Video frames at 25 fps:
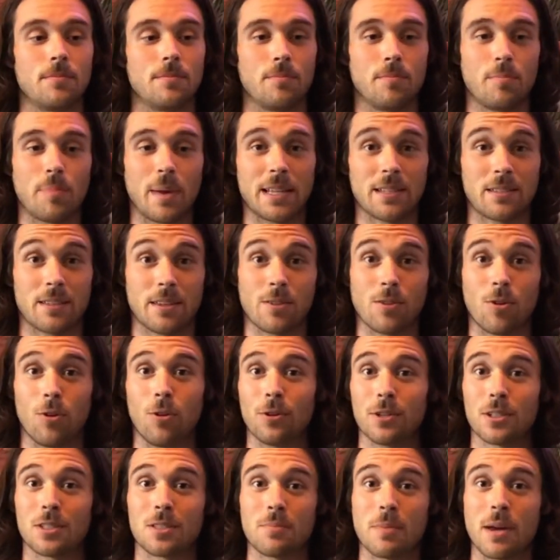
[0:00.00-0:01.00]
basically the
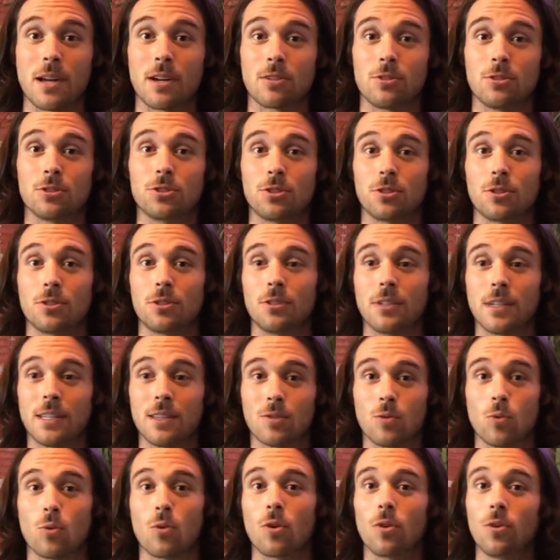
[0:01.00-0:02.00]
oldest medical journal in
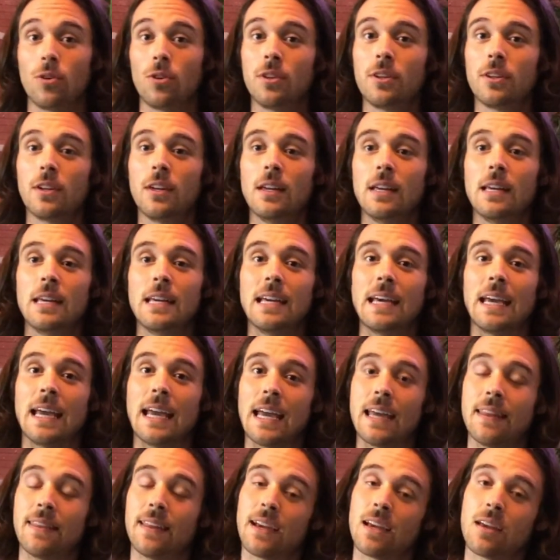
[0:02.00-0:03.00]
the world,
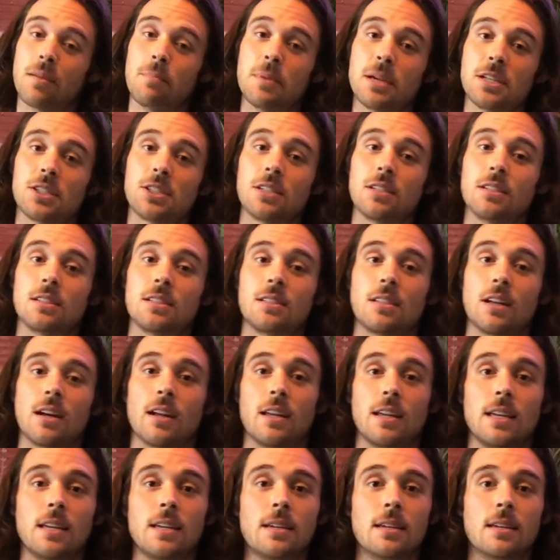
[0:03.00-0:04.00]
and they commissioned a
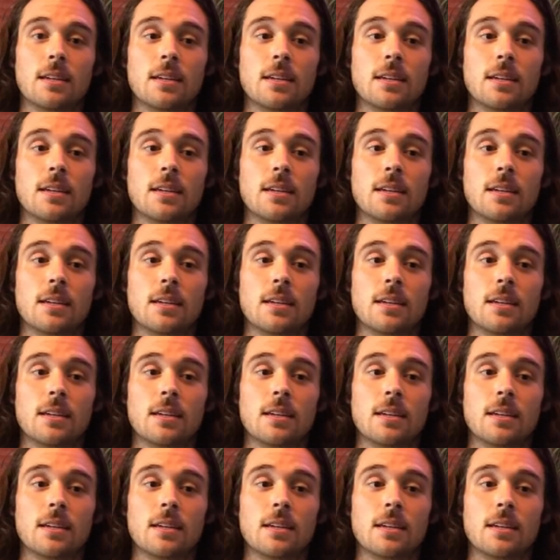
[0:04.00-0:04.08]
study.